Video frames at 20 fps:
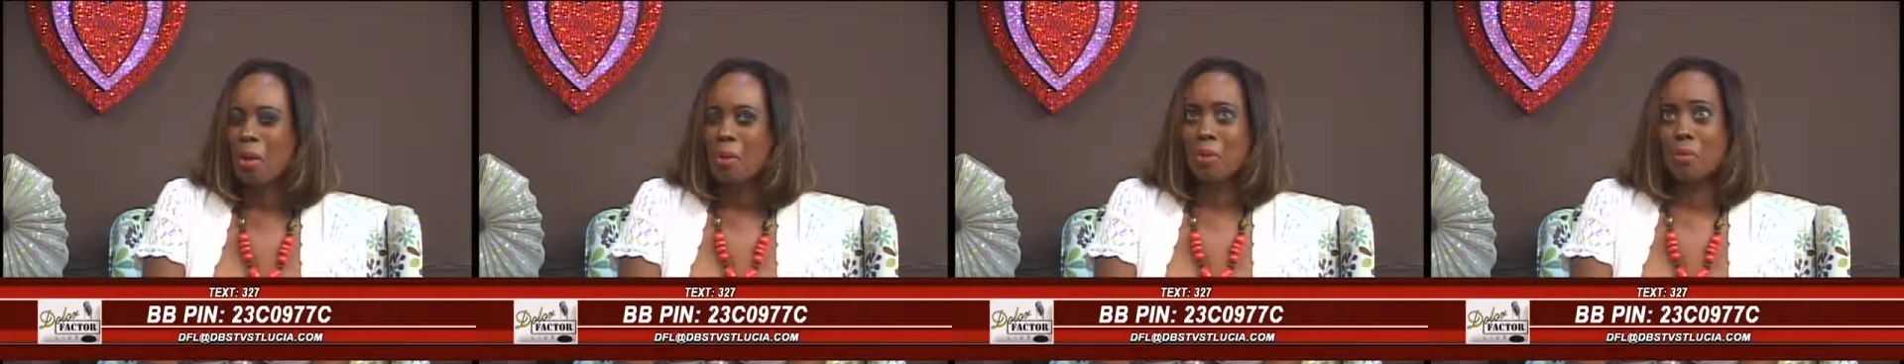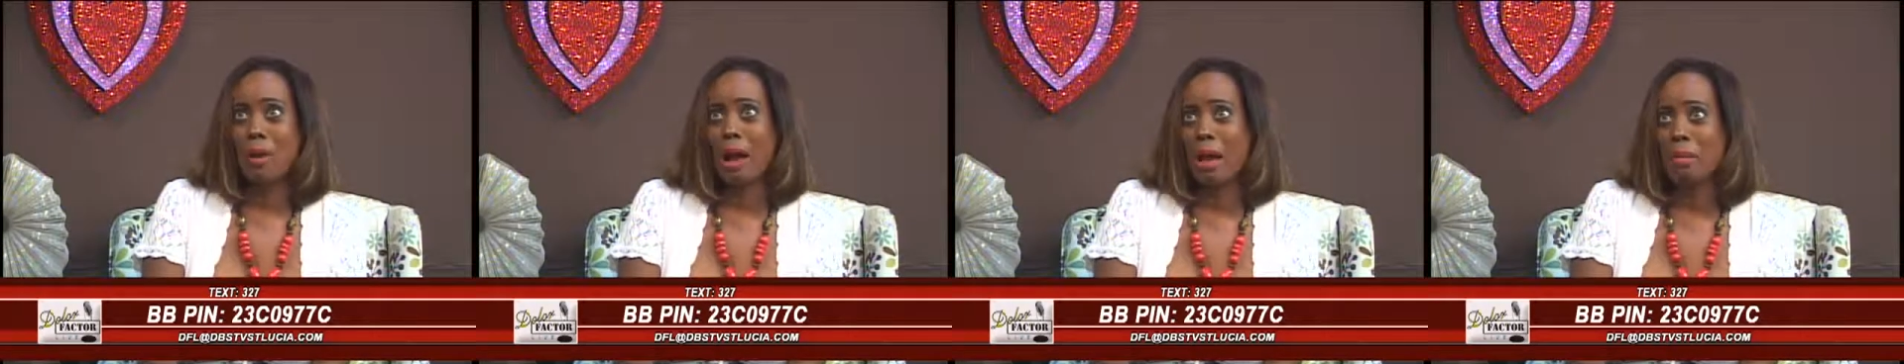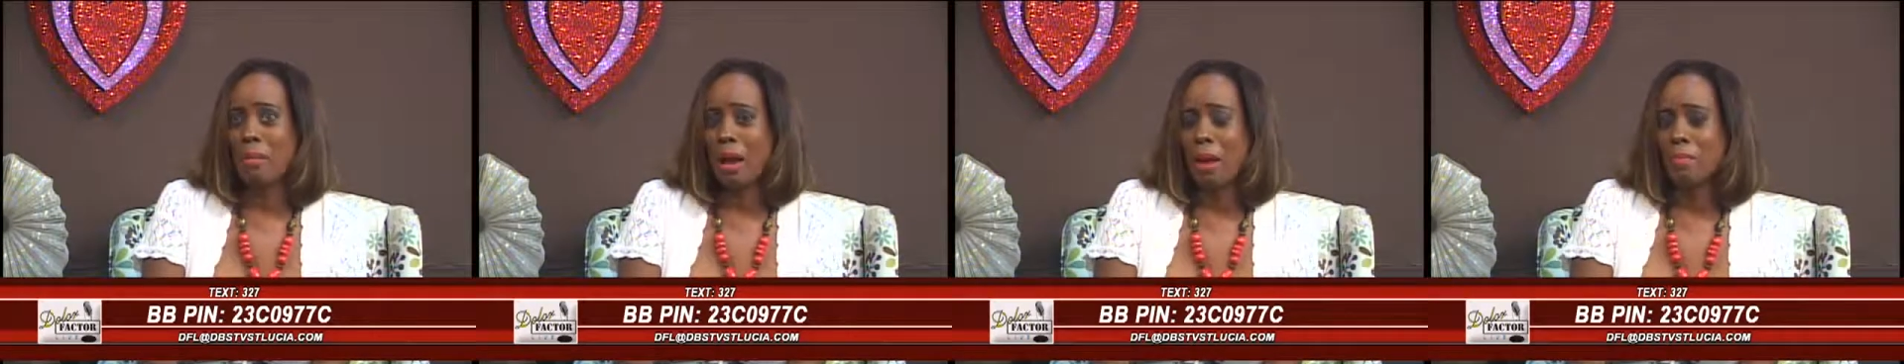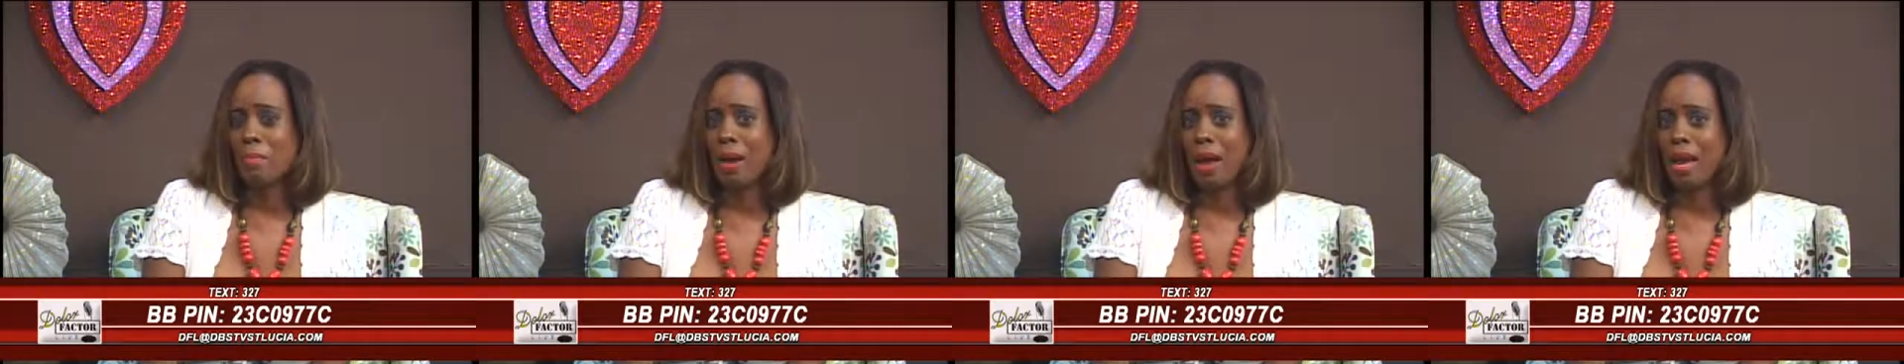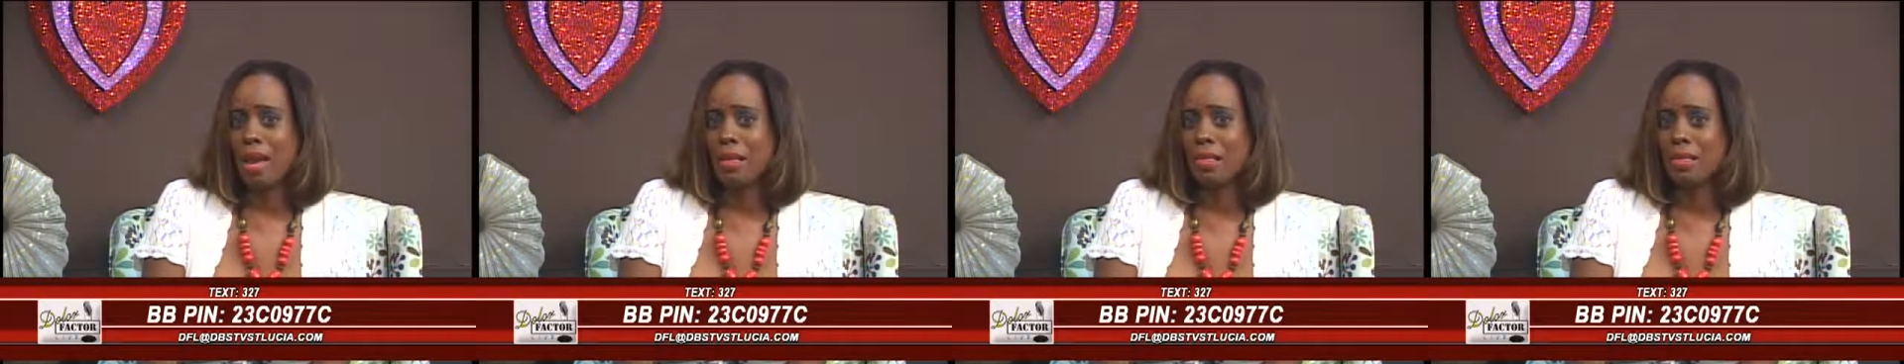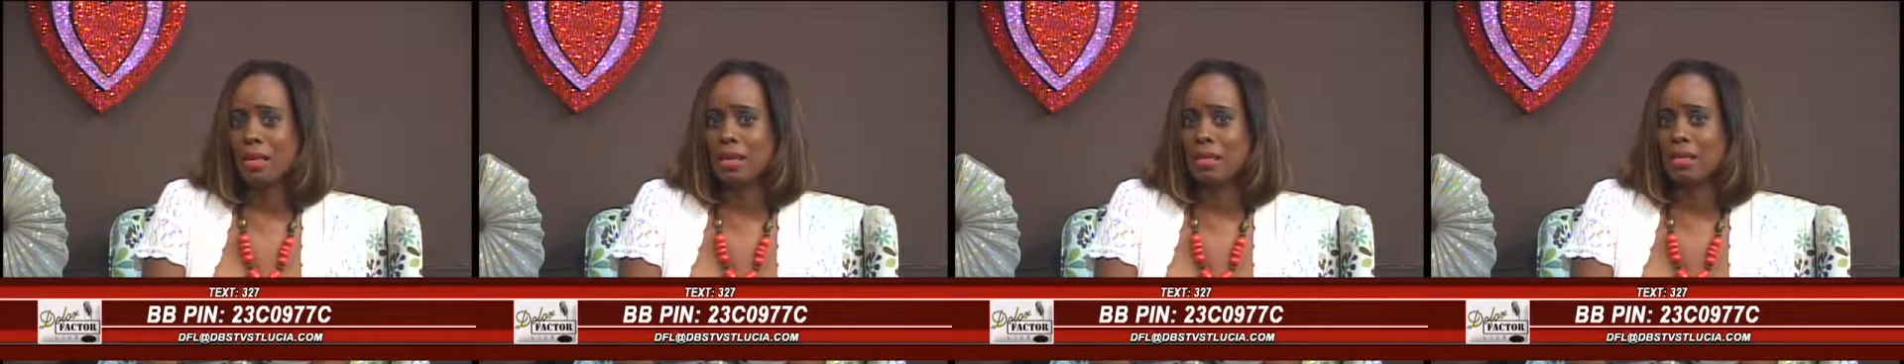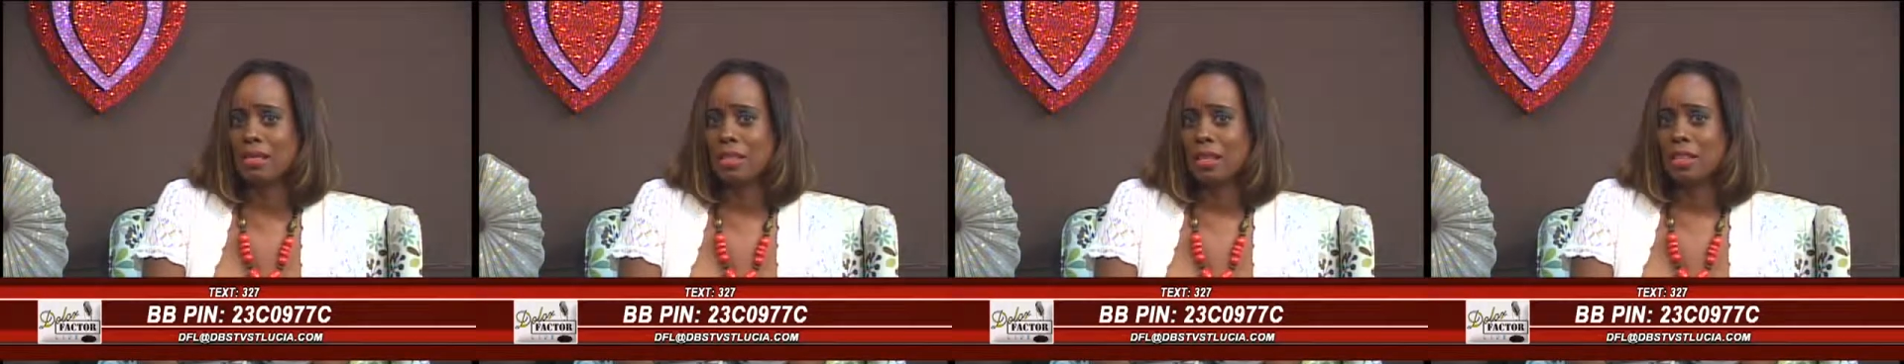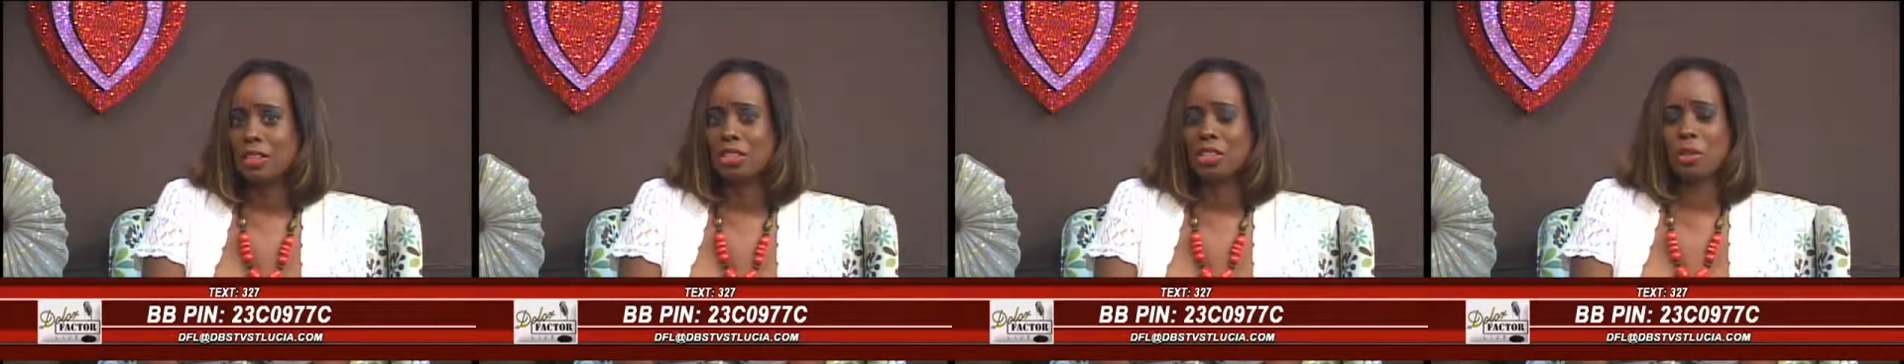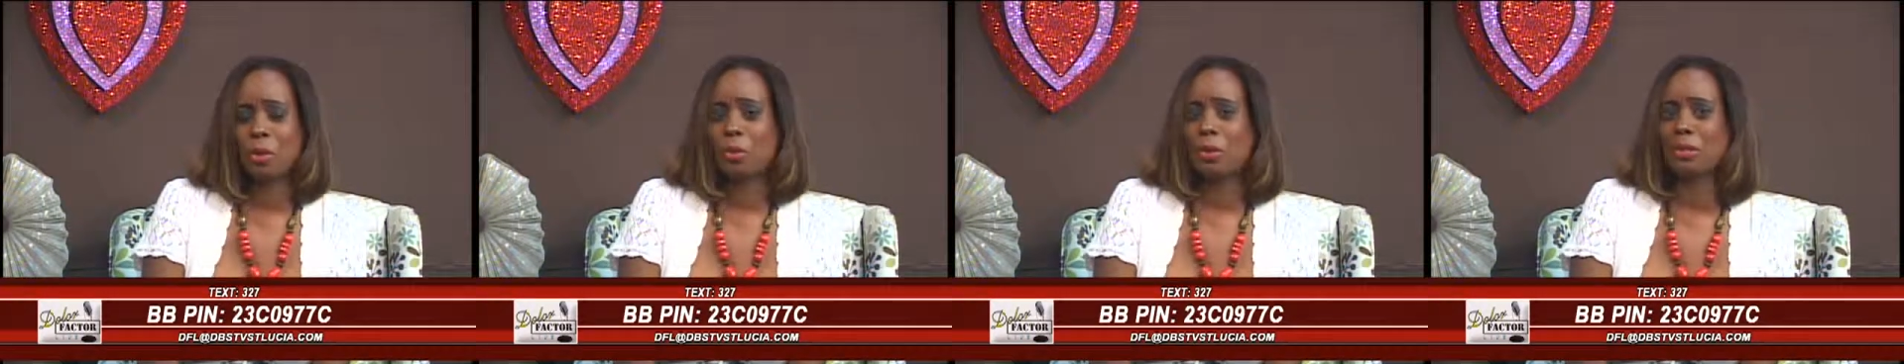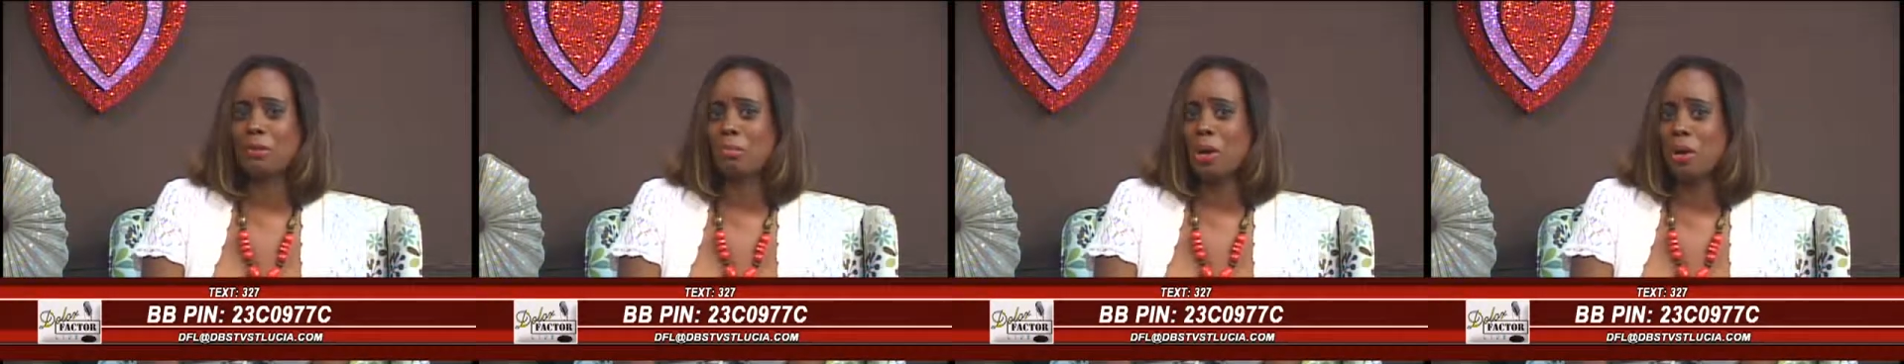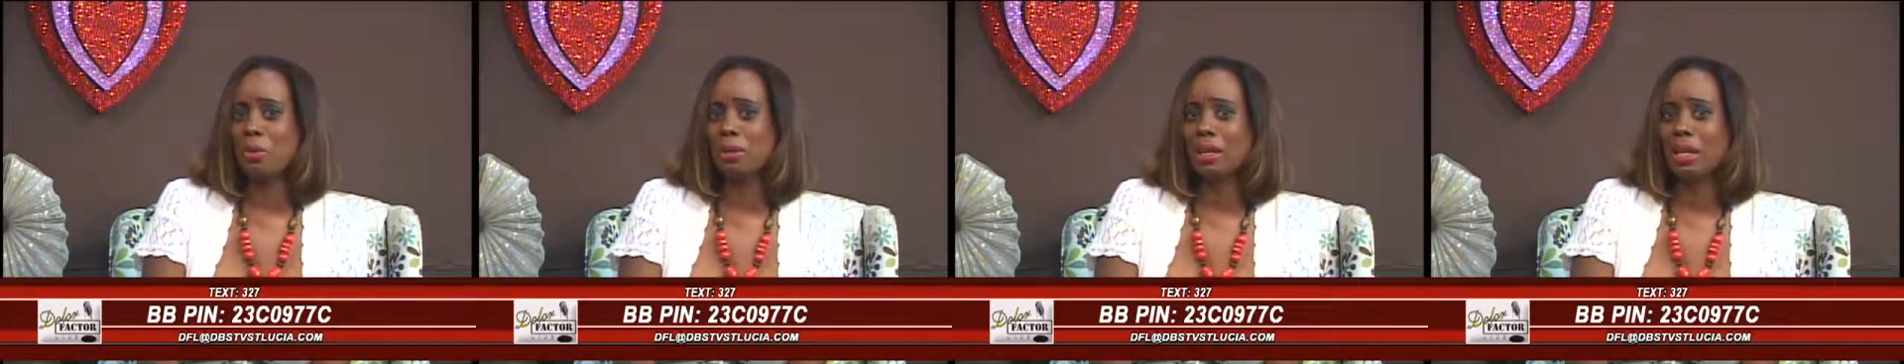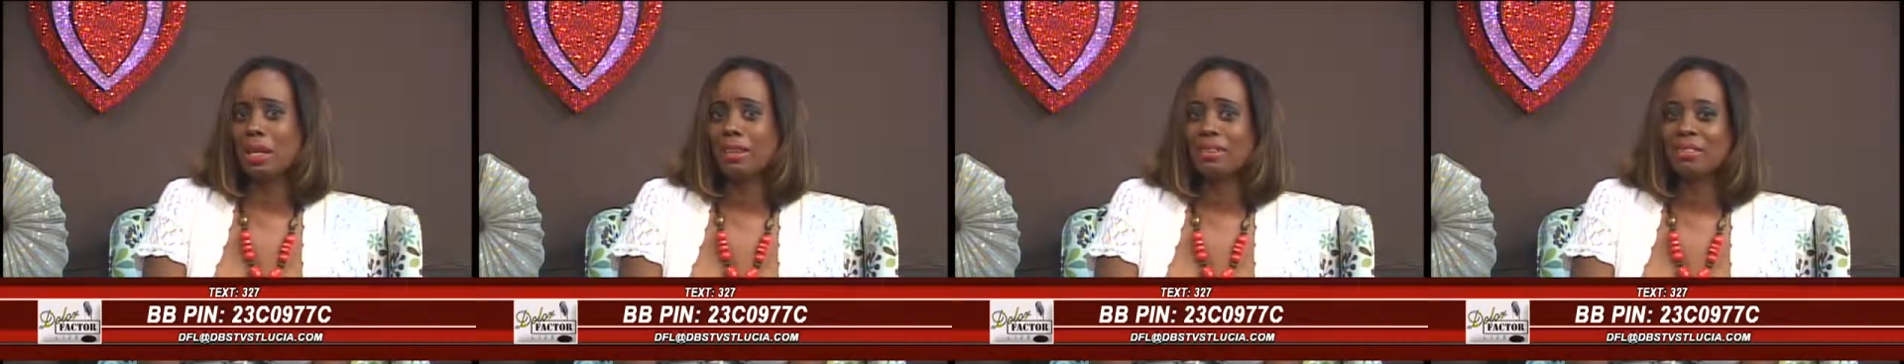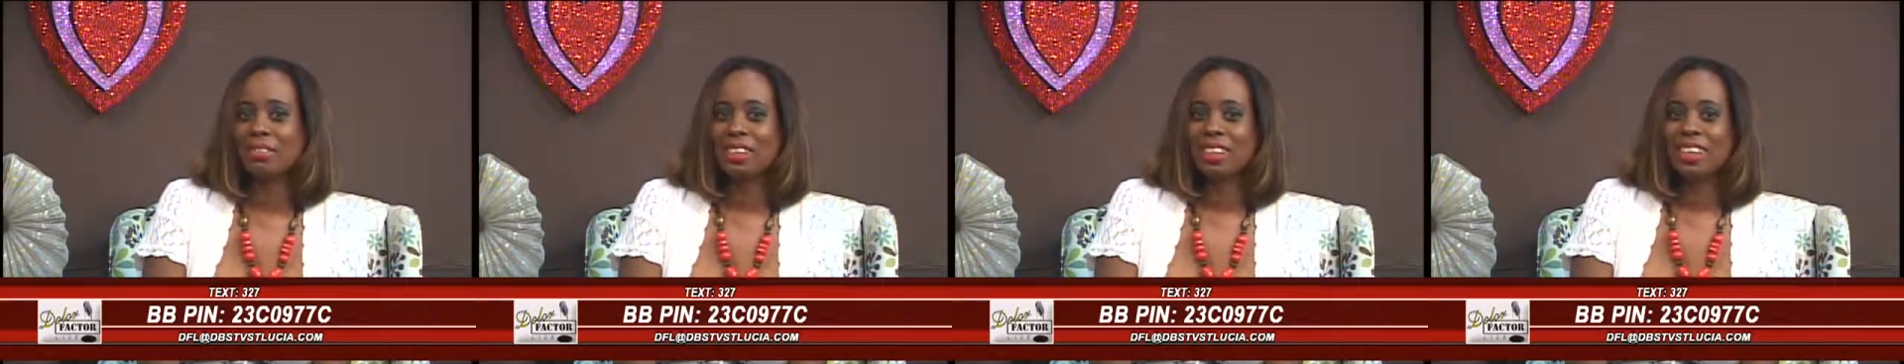Why am I buying this? She's always moaning.